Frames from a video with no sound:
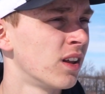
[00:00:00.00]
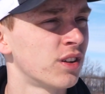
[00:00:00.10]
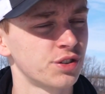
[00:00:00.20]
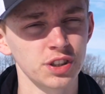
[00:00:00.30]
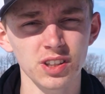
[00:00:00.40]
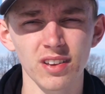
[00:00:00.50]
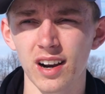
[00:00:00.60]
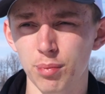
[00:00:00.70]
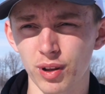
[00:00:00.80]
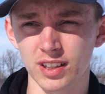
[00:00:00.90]
there's just a
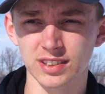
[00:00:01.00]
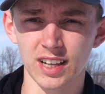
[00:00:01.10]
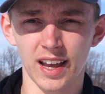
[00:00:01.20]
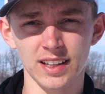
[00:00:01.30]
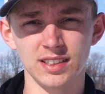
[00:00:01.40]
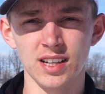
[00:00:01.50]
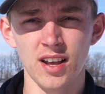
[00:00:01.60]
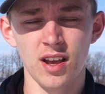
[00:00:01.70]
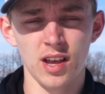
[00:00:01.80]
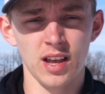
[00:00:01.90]
lot of plus sides.
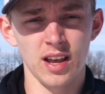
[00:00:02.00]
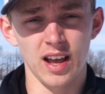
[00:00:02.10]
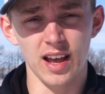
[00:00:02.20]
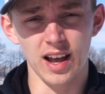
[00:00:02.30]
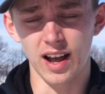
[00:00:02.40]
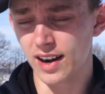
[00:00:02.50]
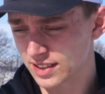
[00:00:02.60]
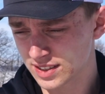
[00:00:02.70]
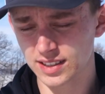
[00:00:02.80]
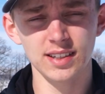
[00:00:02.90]

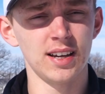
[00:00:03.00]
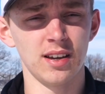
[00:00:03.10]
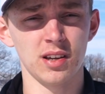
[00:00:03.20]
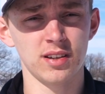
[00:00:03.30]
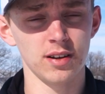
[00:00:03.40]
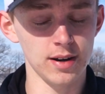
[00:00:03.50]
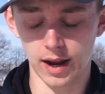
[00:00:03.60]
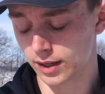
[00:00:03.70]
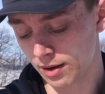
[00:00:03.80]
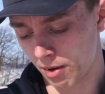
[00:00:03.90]
honestly could
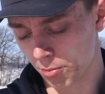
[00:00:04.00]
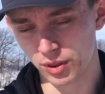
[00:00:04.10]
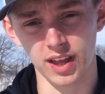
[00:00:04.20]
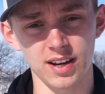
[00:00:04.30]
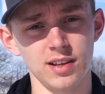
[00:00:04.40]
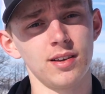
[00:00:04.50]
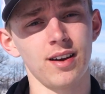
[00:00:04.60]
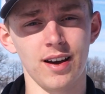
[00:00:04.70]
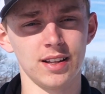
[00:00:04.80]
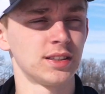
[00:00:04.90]
not come up with any
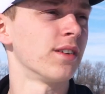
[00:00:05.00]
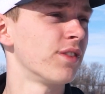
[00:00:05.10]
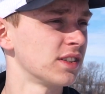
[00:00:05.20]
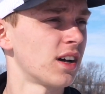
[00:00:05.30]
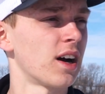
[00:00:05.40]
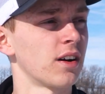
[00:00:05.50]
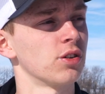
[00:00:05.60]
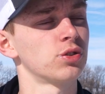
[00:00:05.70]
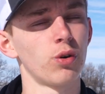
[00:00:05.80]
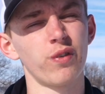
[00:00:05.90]
cons of this auger
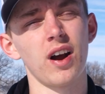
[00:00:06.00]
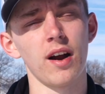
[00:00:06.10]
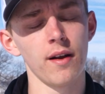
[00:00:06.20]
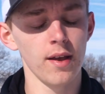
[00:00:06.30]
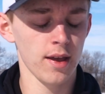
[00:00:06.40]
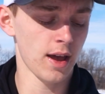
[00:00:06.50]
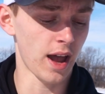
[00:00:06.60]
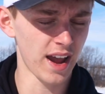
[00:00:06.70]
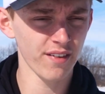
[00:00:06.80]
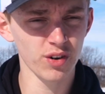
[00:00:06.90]
so far.
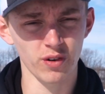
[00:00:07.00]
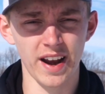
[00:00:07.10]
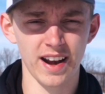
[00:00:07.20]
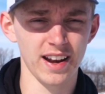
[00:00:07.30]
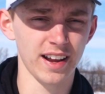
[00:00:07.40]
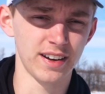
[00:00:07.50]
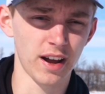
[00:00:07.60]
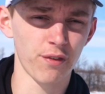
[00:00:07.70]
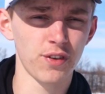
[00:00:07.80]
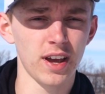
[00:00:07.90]
I haven't ran it
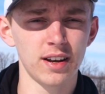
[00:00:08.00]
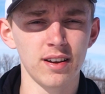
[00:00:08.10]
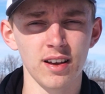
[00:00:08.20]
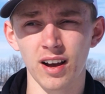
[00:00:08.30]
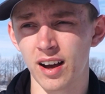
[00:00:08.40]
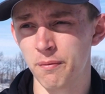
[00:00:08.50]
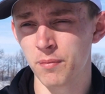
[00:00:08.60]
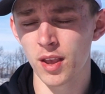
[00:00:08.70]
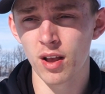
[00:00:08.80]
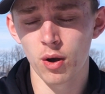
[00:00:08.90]
enough yet.
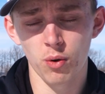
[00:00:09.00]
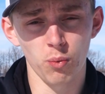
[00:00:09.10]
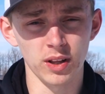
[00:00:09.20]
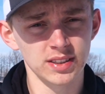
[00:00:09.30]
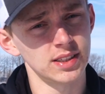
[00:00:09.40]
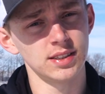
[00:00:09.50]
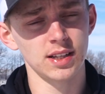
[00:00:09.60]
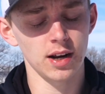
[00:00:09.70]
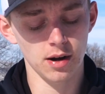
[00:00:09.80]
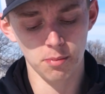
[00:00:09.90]
One
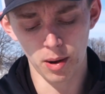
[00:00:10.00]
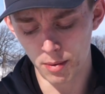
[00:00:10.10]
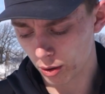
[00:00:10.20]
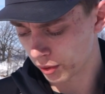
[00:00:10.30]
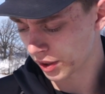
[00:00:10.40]
season under my belt with